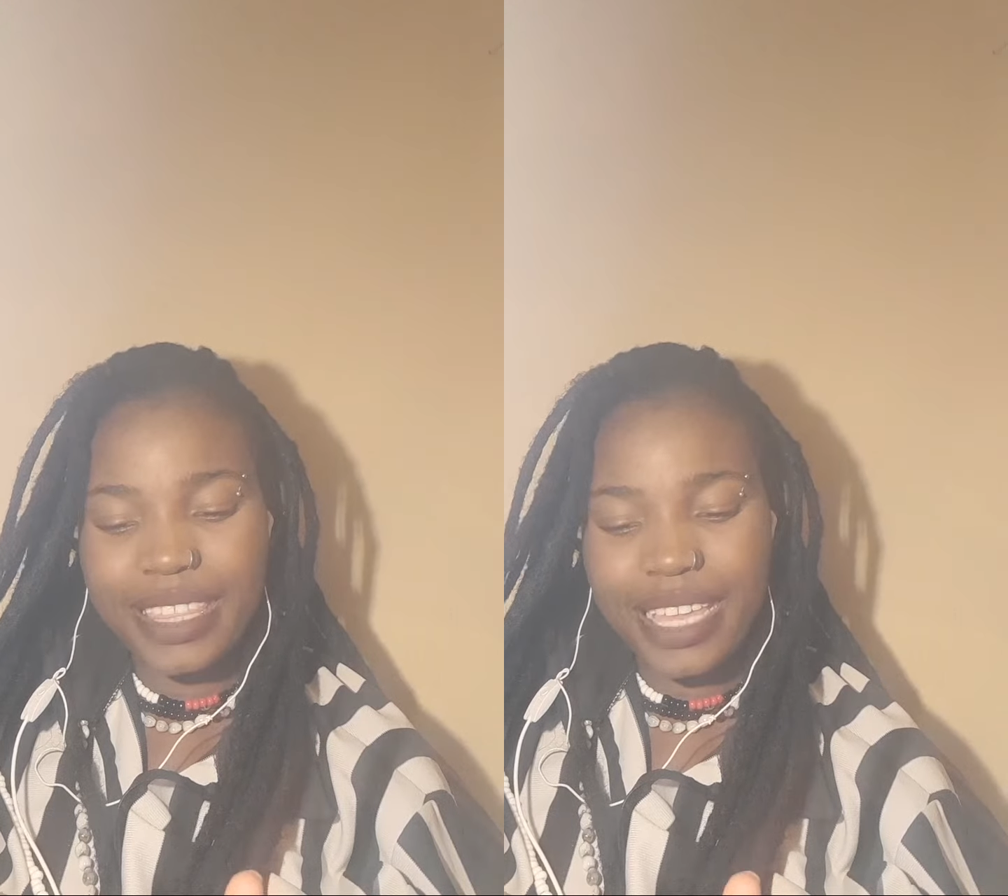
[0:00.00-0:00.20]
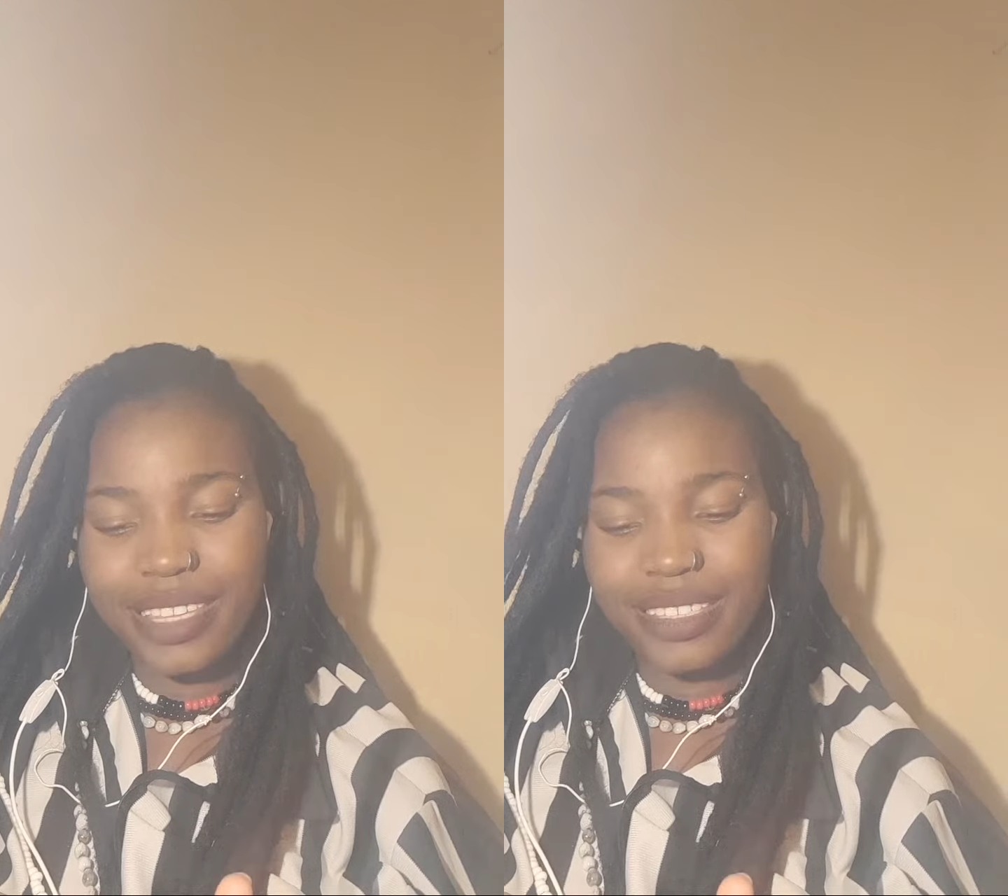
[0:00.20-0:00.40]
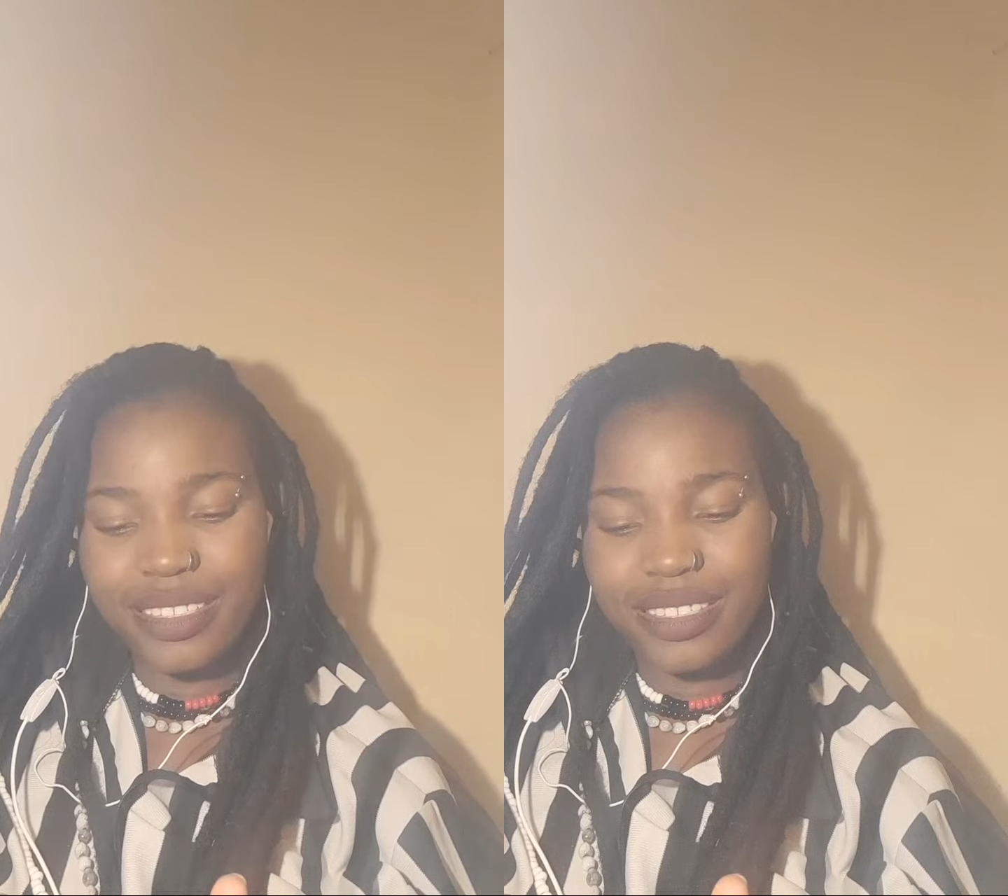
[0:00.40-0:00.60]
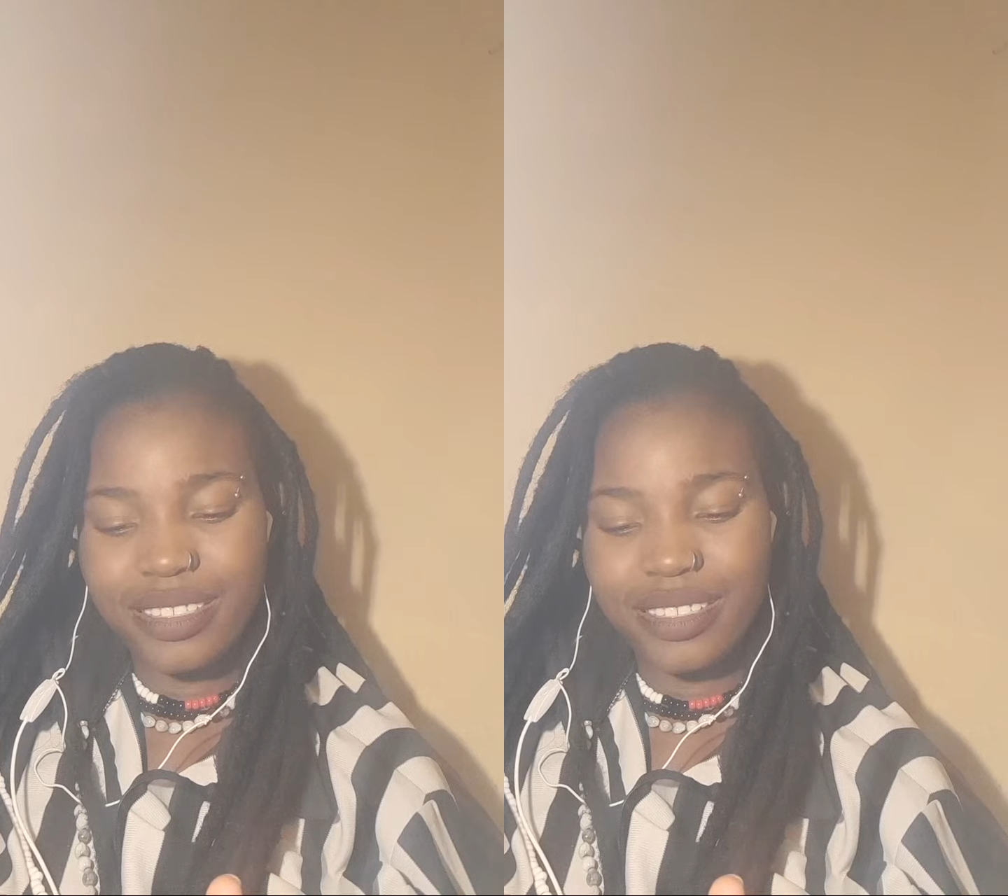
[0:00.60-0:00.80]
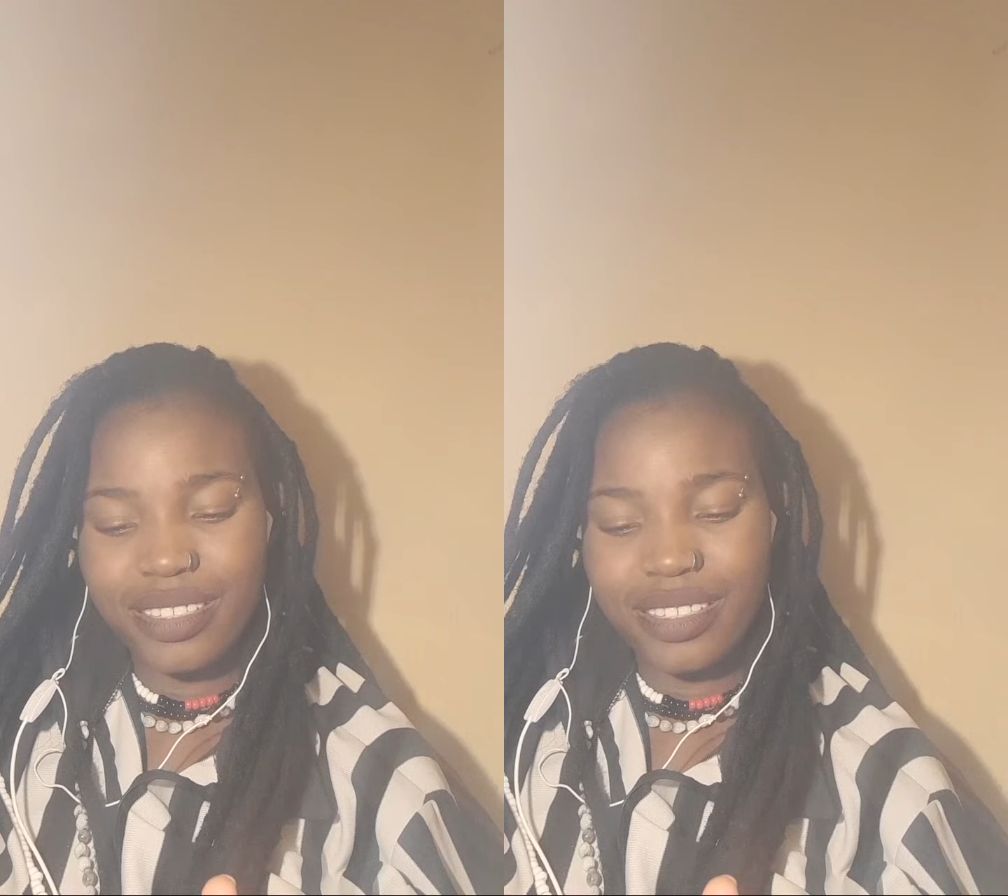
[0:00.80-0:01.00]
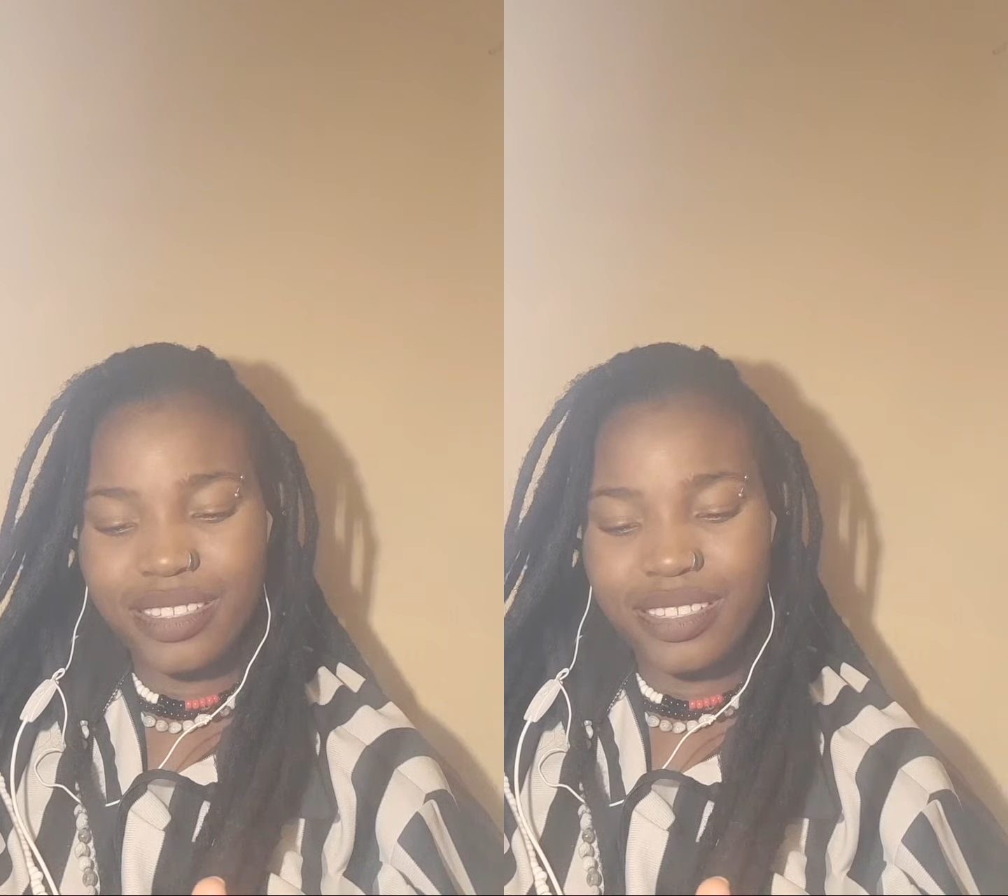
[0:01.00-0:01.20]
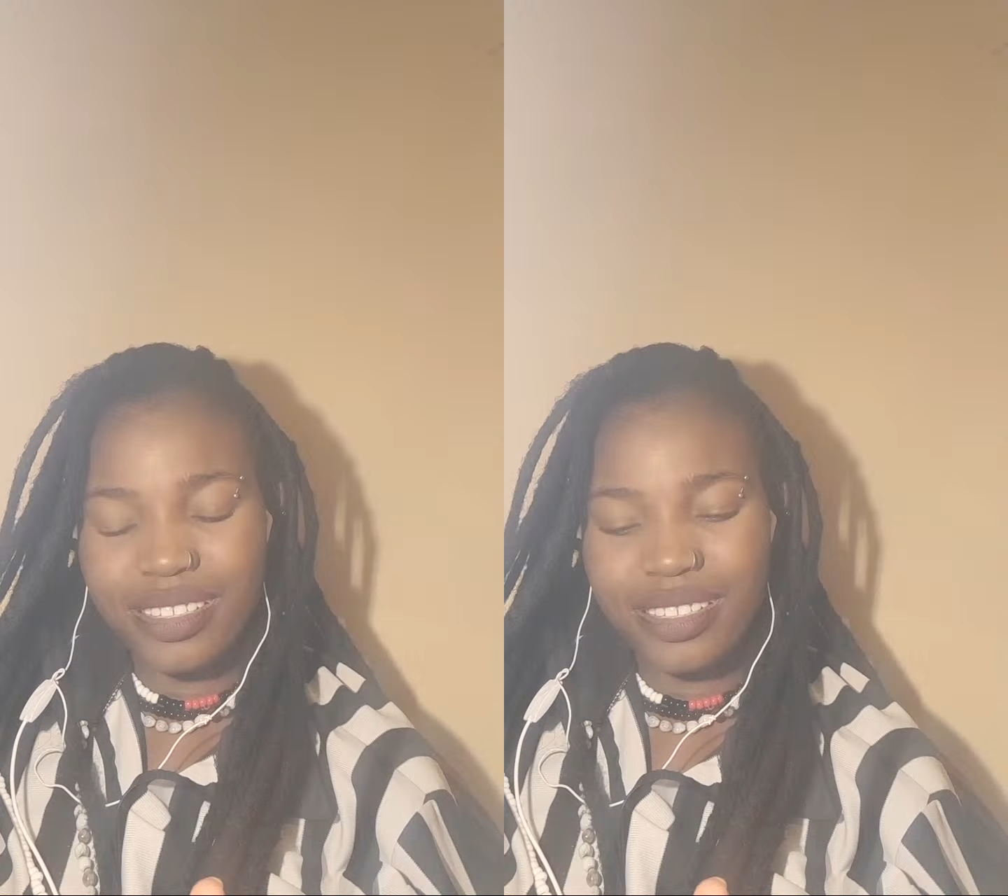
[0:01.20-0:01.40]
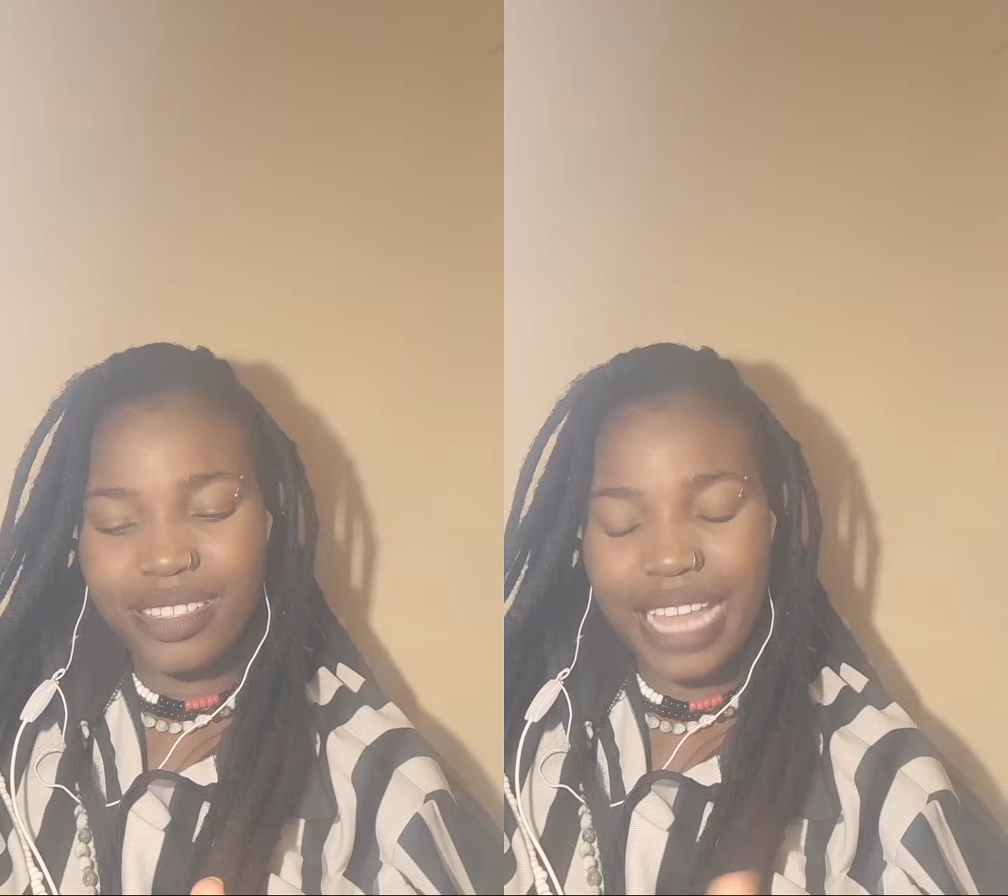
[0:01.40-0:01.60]
that,
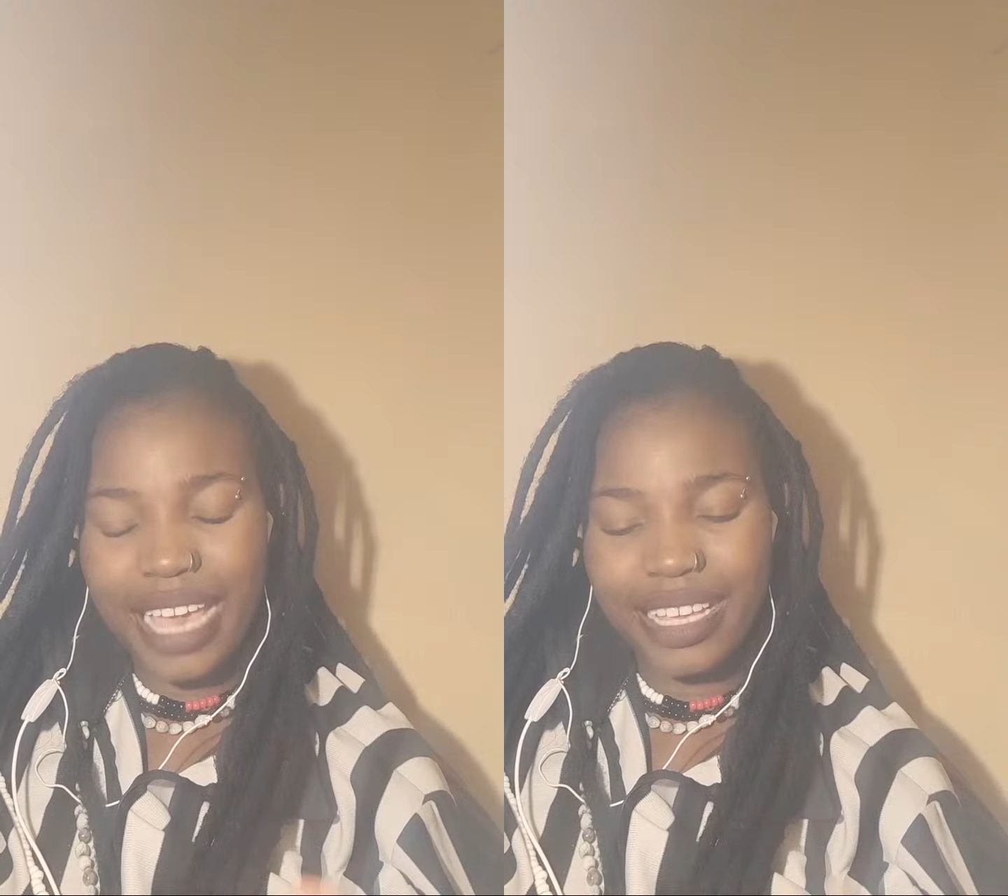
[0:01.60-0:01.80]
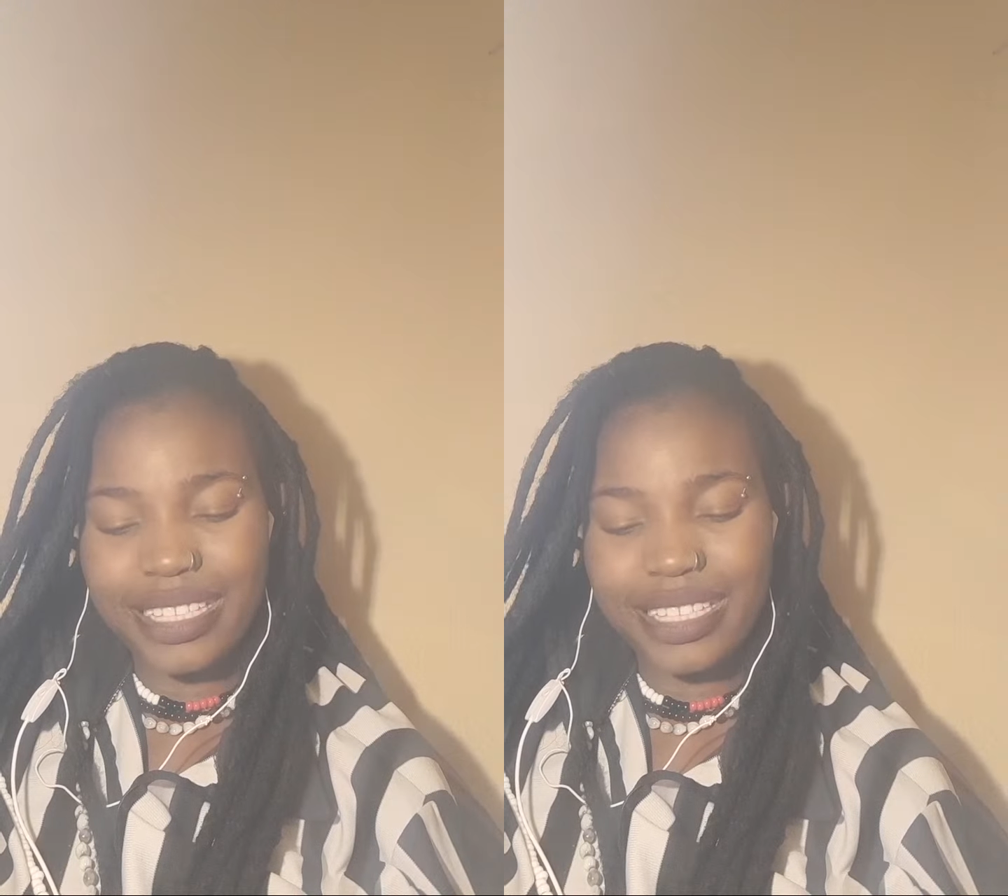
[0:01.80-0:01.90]
like,